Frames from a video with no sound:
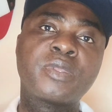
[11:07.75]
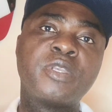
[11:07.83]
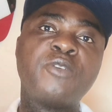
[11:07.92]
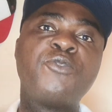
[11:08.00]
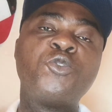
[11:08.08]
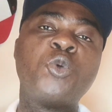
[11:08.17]

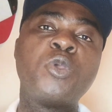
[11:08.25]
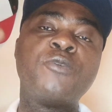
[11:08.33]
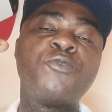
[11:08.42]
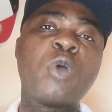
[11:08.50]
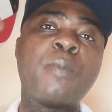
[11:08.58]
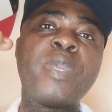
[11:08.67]
If
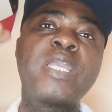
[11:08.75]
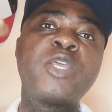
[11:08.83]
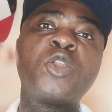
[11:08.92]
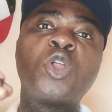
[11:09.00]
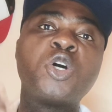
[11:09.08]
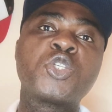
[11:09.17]
you are
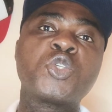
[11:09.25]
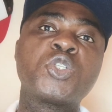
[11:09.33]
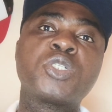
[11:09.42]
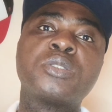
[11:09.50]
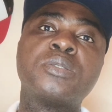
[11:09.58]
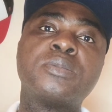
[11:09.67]
making
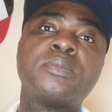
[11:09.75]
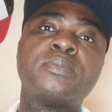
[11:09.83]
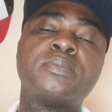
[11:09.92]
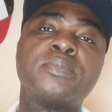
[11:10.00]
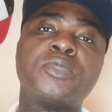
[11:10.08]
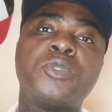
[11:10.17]
losses,
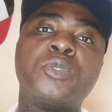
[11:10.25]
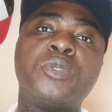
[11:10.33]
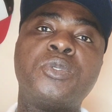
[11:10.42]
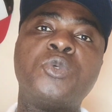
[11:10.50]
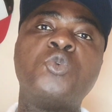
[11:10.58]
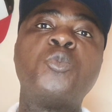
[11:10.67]

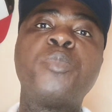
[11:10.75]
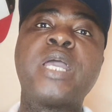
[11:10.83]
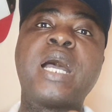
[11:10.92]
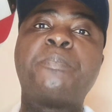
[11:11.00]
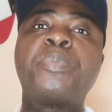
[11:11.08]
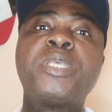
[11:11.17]
you won't be
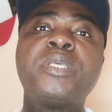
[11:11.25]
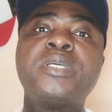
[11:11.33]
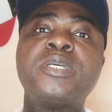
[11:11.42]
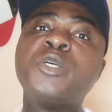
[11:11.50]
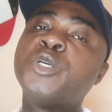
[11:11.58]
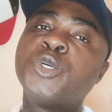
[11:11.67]
happy
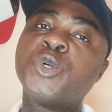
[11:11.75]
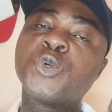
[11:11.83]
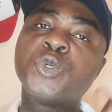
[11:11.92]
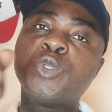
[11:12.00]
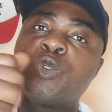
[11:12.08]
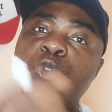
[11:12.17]

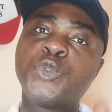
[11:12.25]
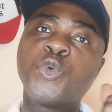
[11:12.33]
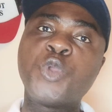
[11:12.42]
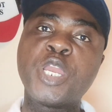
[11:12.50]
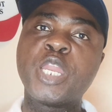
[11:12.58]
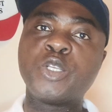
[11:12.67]

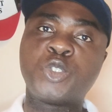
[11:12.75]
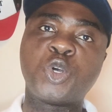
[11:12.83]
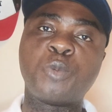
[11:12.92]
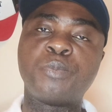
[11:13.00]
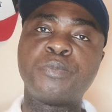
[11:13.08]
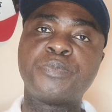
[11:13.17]
doing the job.